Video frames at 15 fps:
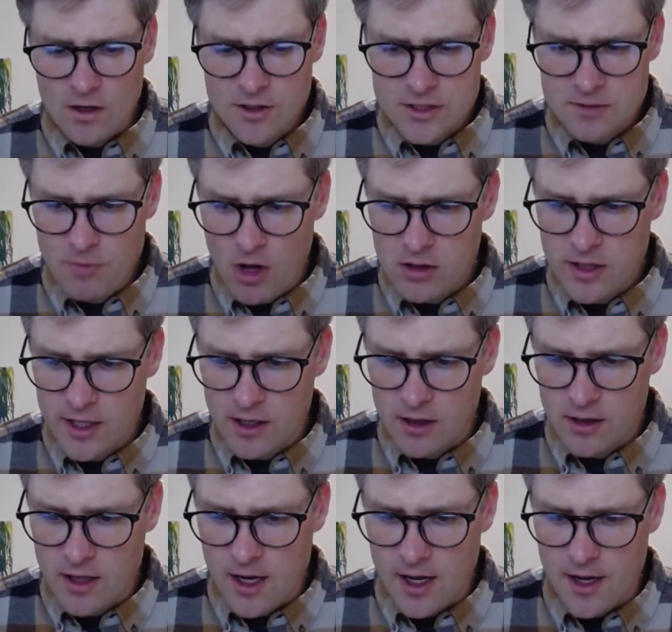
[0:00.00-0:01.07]
small
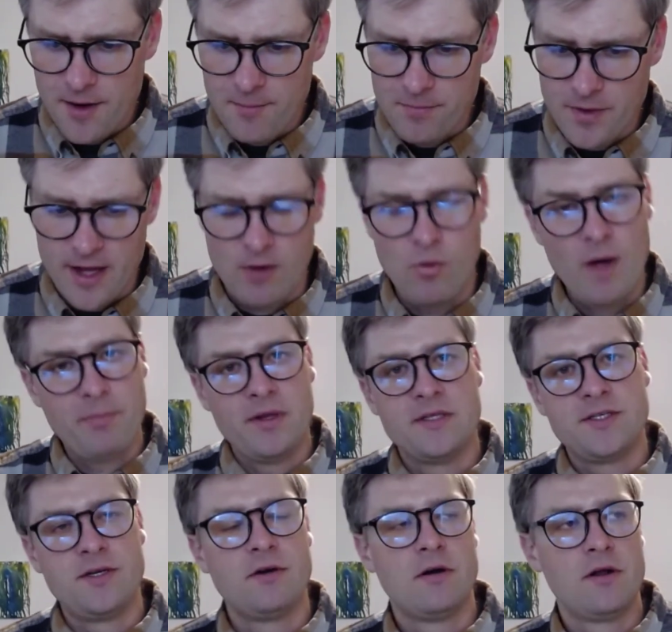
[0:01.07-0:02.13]
little like
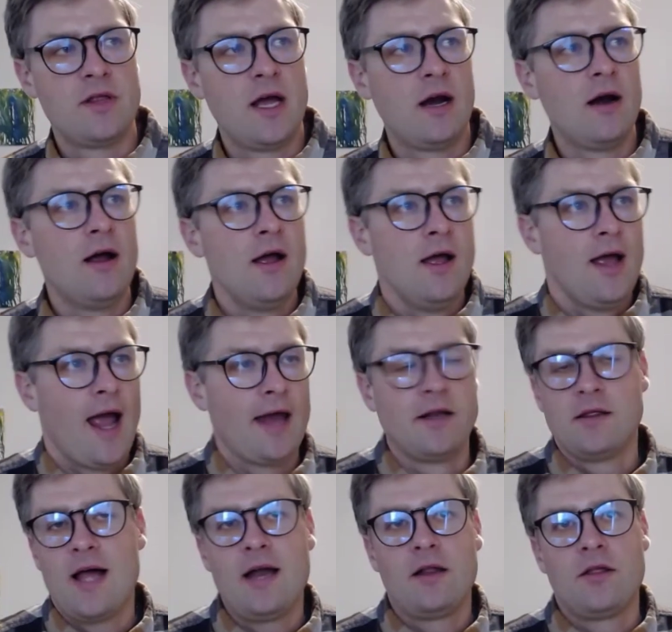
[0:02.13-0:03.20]
weapons here or there, and
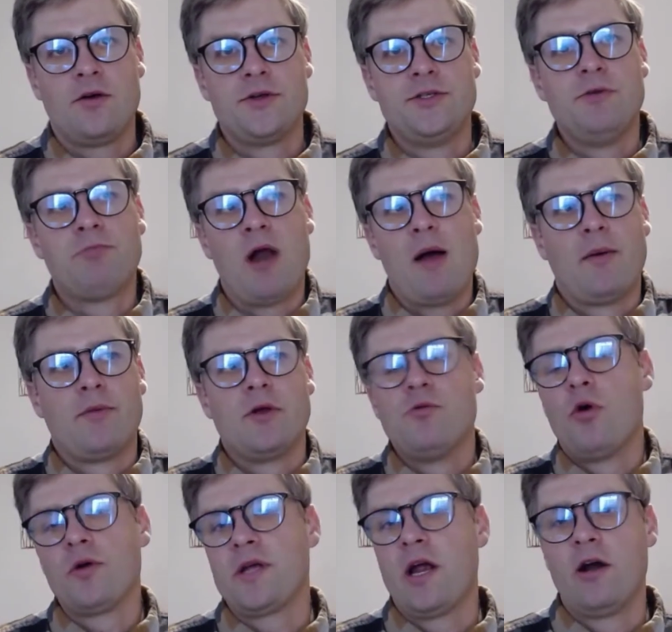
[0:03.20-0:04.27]
a lot of those you probably
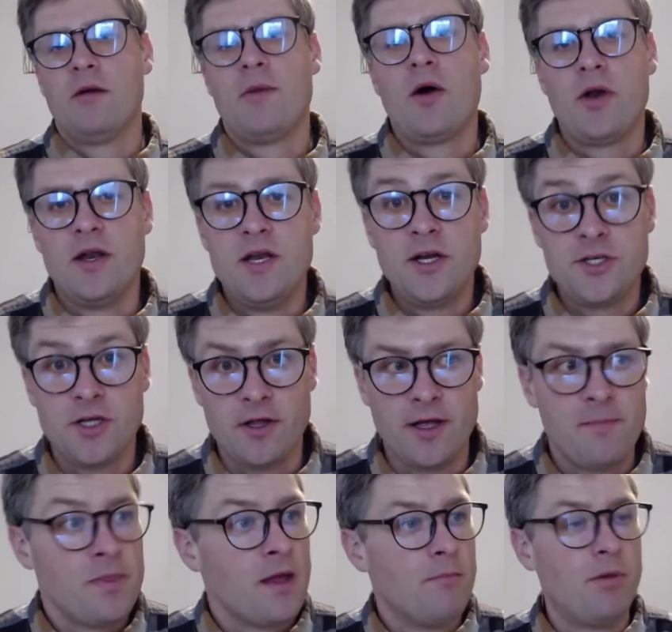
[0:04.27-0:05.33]
won't care about
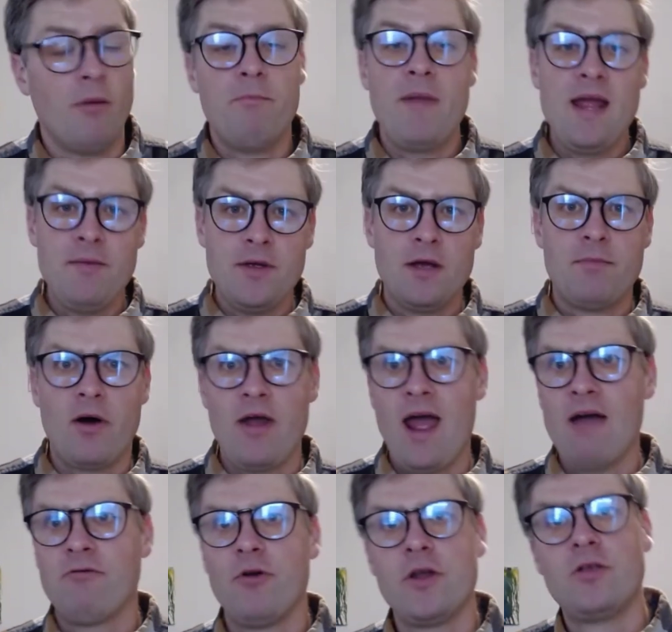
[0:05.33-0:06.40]
initially. But maybe about
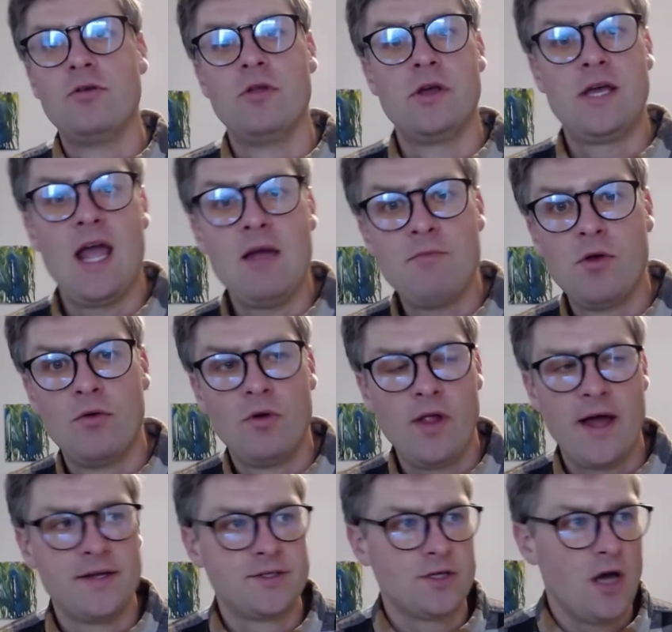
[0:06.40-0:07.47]
halfway through the game, you
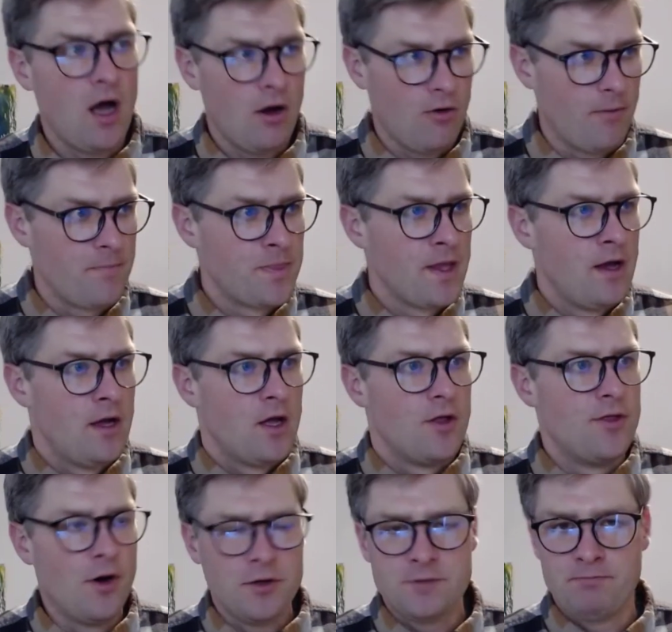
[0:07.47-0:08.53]
realize, oh,
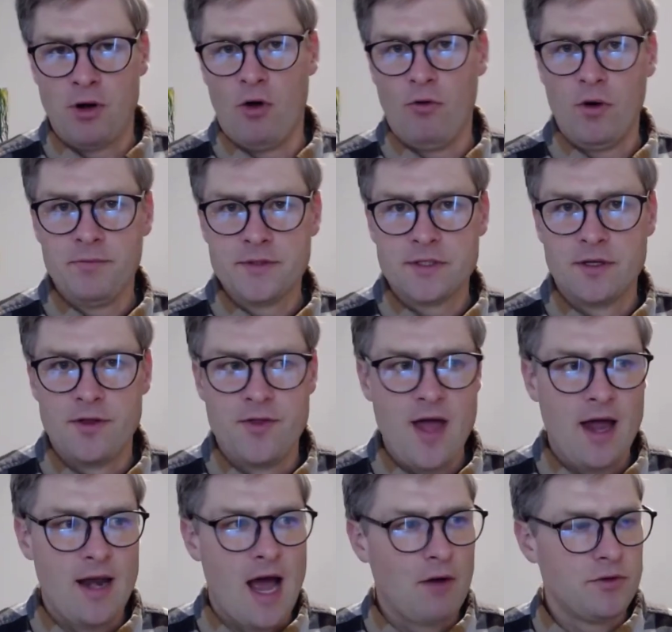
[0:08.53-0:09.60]
those poems
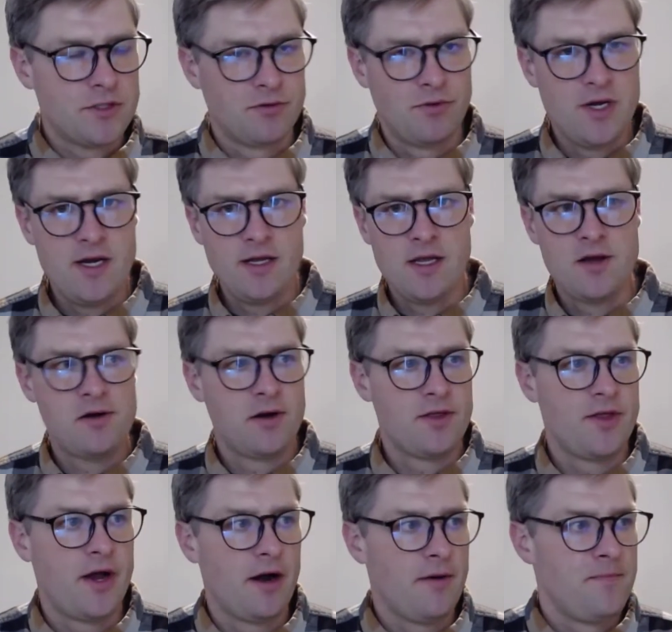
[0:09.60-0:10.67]
that I was reading here
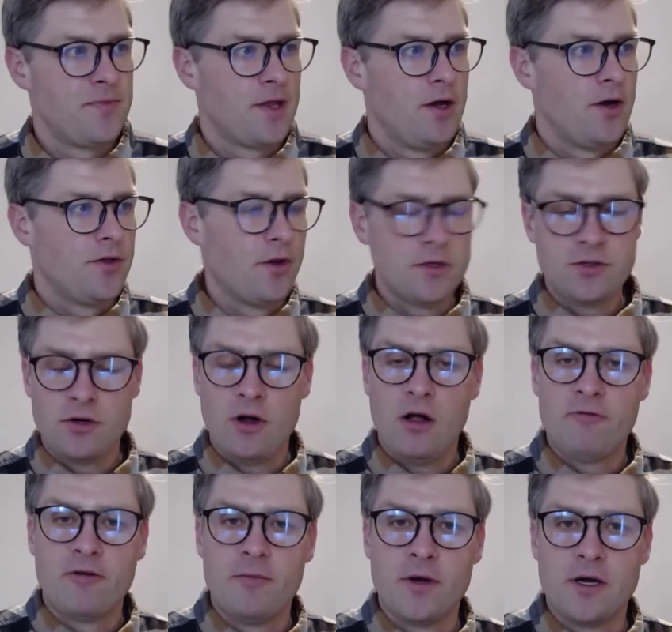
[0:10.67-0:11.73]
and there, those are
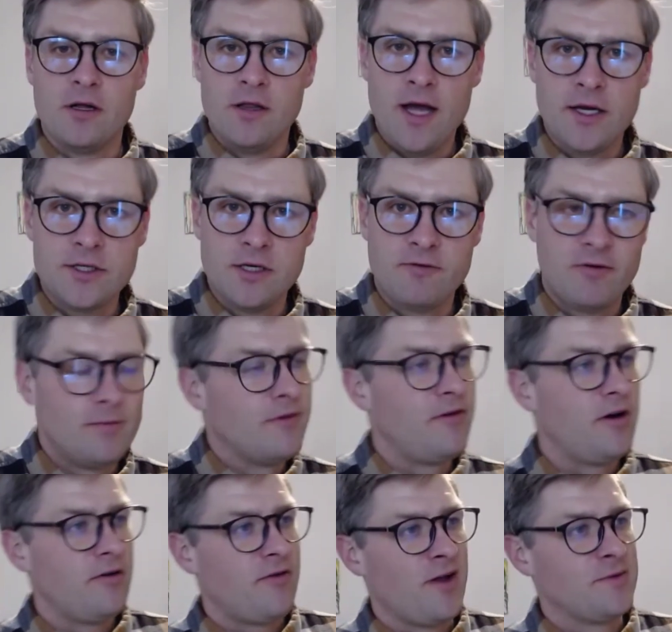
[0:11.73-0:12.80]
all from a collection from a
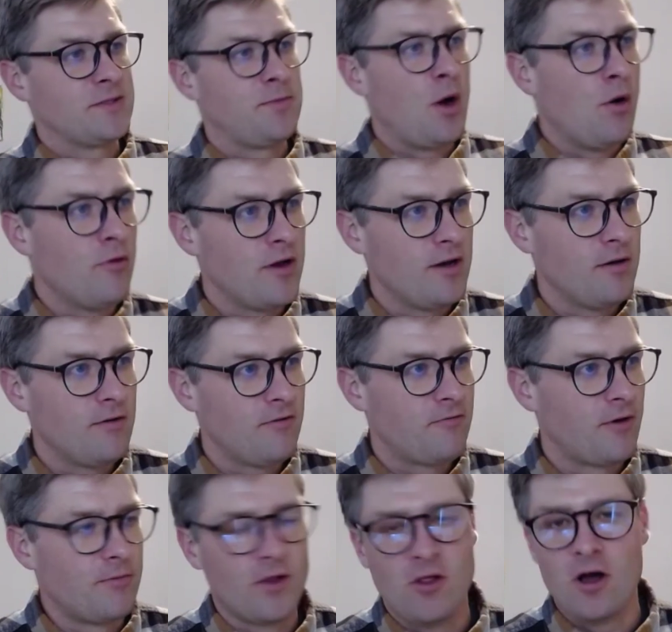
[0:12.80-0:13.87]
very famous poet
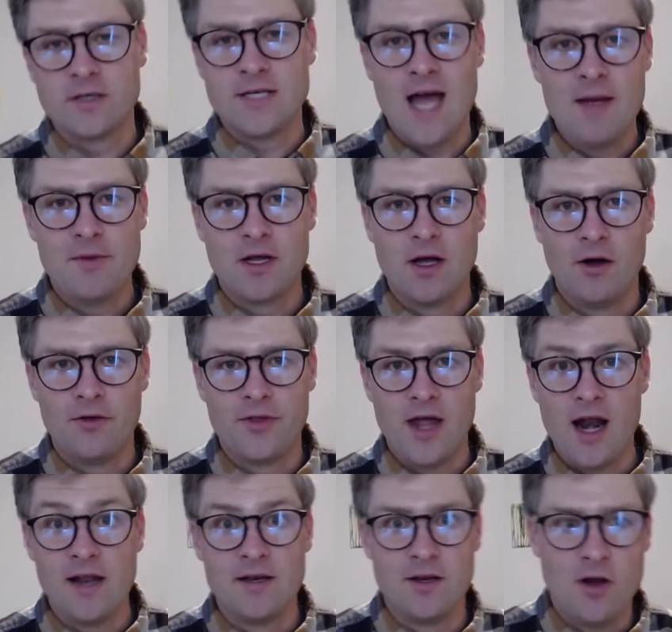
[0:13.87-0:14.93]
from a long time ago
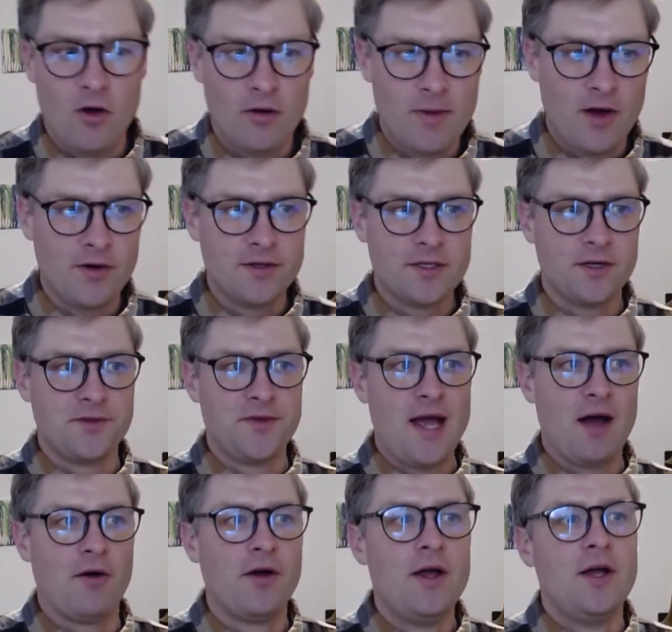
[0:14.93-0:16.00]
that I didn't know about until
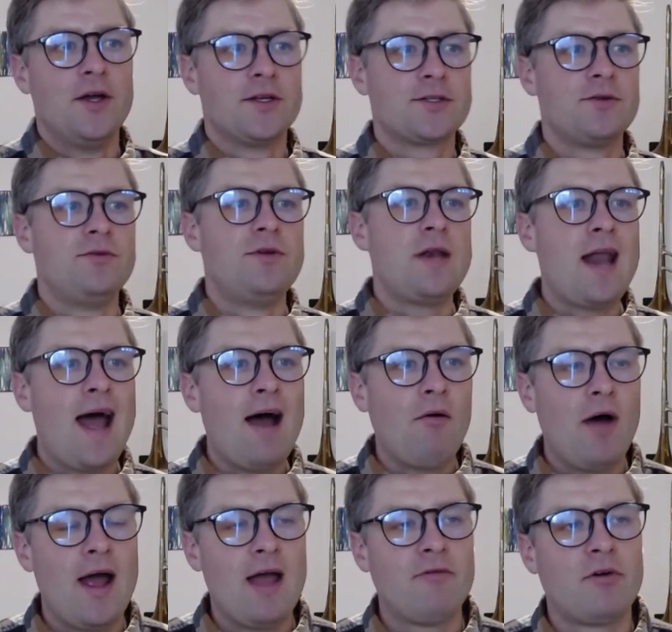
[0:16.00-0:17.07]
now. So
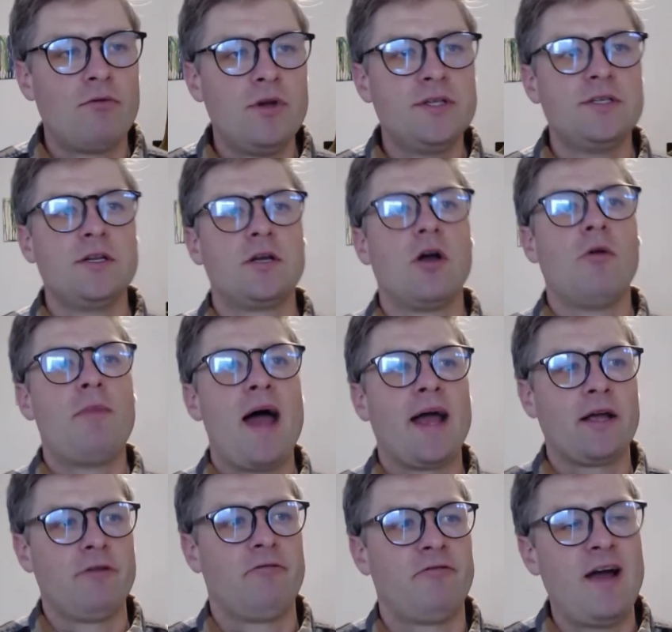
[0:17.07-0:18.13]
now I have a reason to go
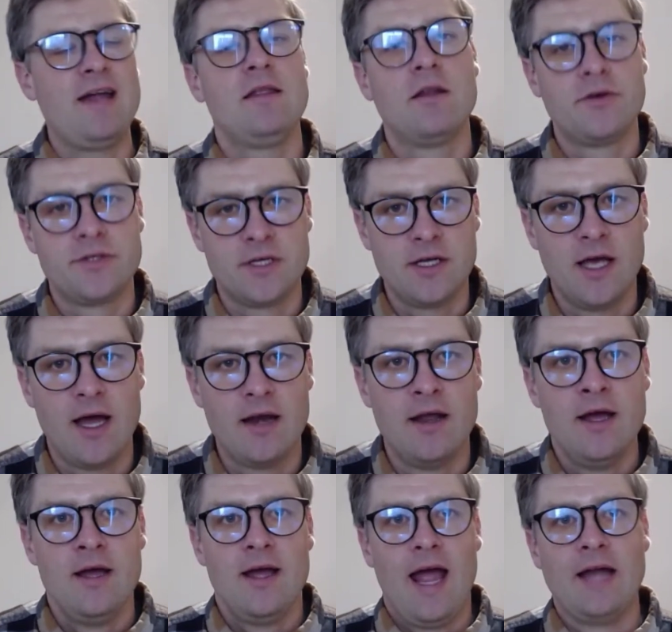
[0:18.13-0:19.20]
back and find those
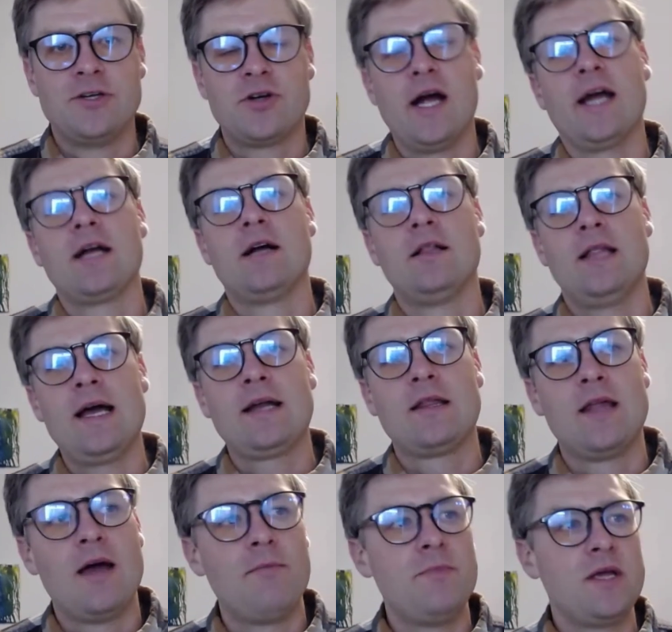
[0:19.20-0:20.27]
again and try and collect
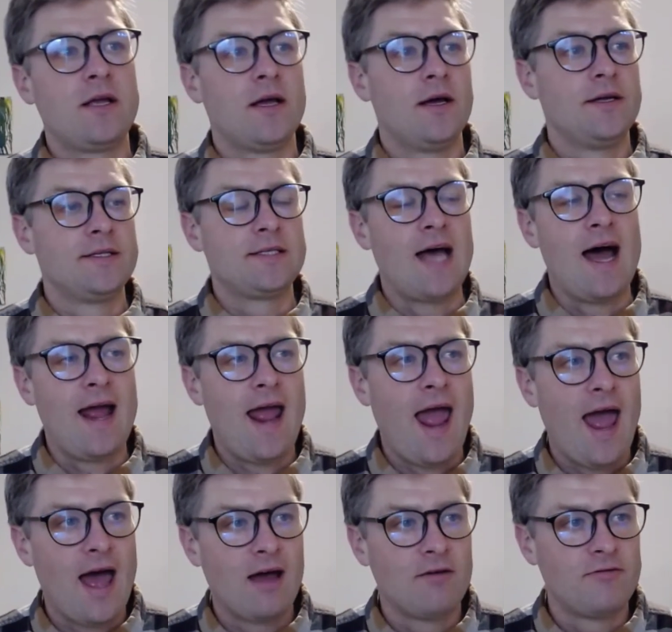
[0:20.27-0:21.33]
them because I
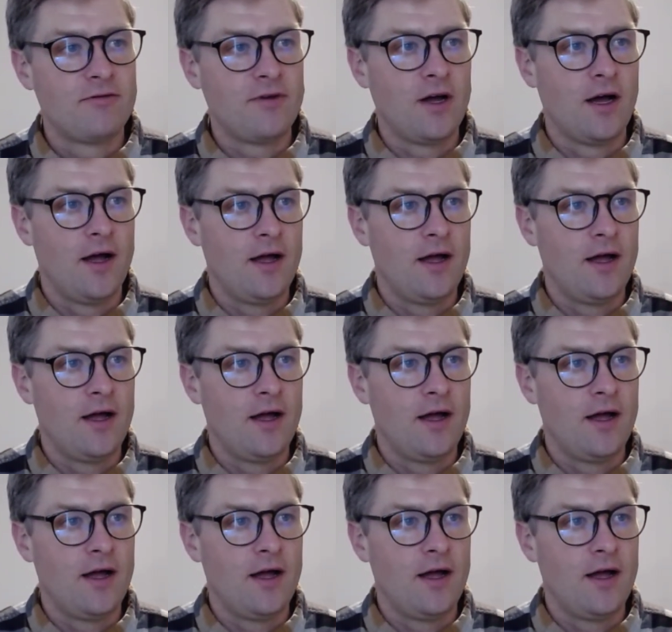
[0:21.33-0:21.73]
have